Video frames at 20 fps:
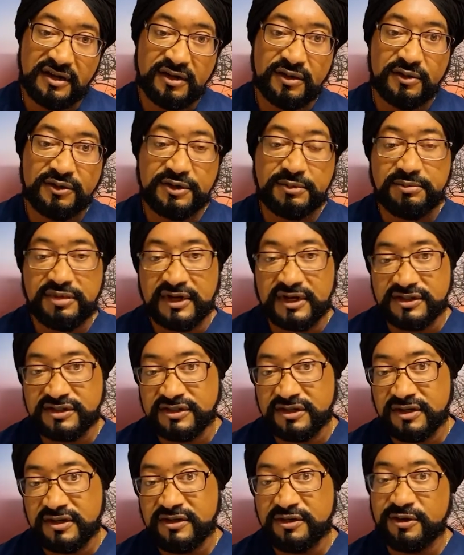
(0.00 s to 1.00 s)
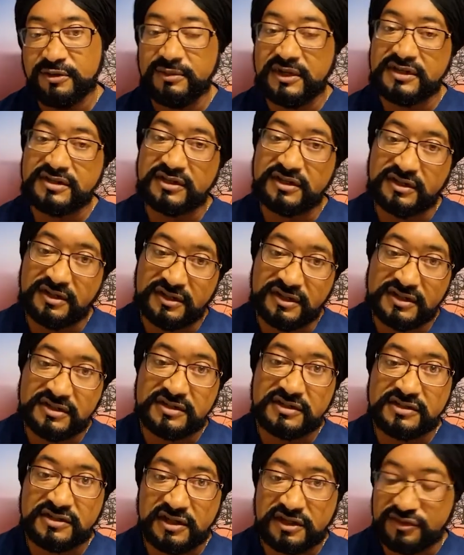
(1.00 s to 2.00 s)
no depression, no mental illness,
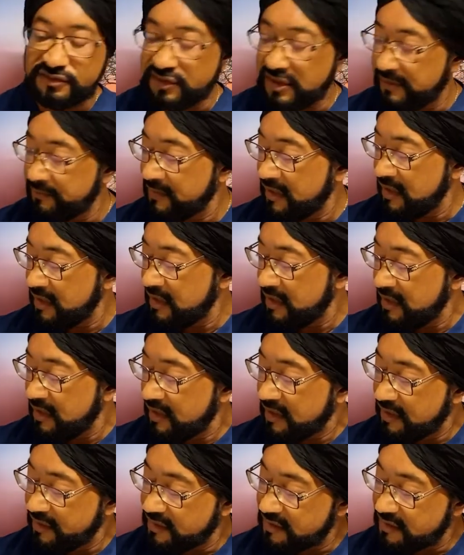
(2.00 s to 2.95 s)
etc. In the